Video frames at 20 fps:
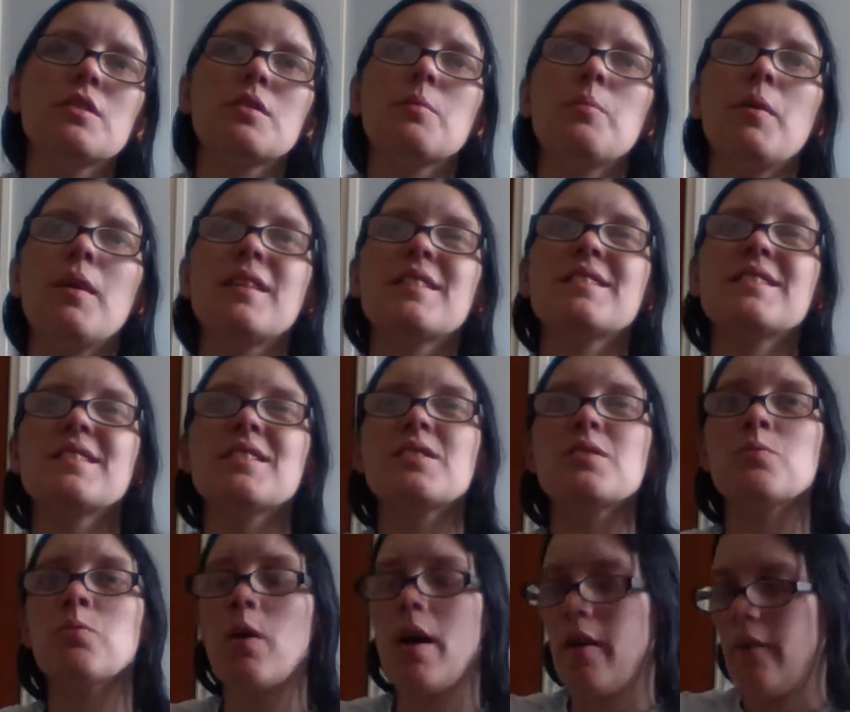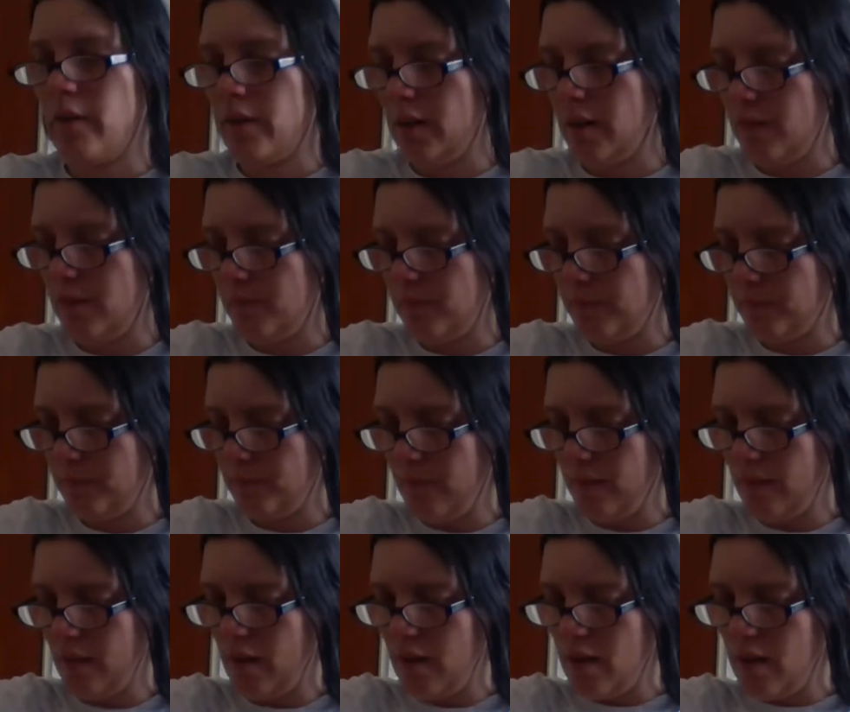to the person that's wearing it.
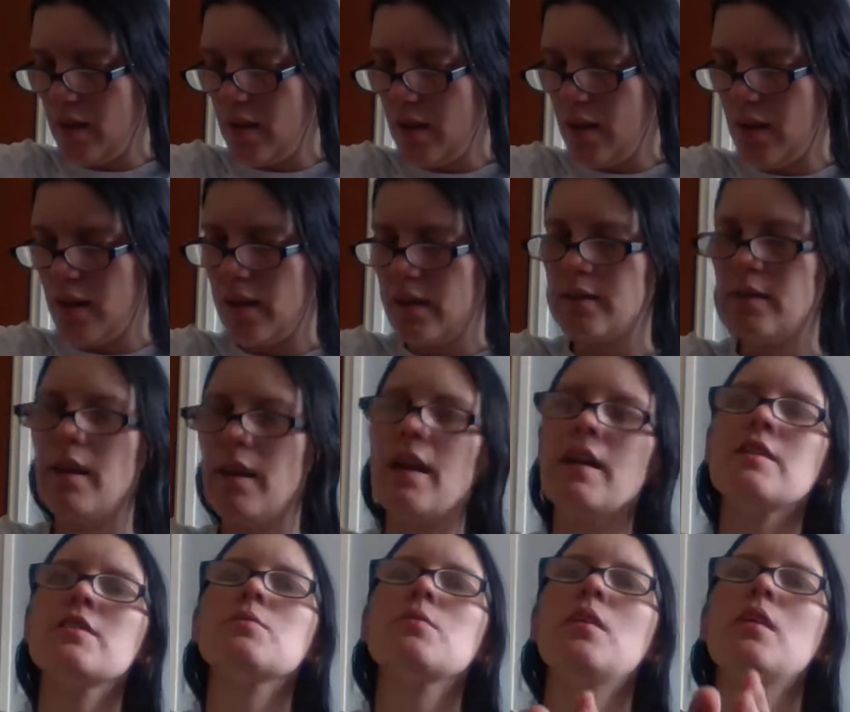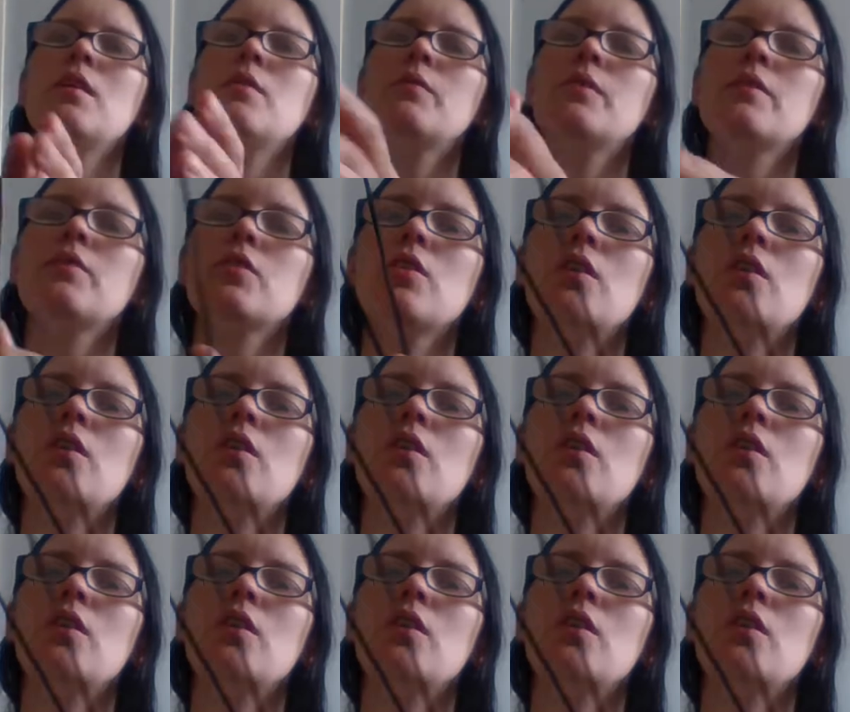Next one, we've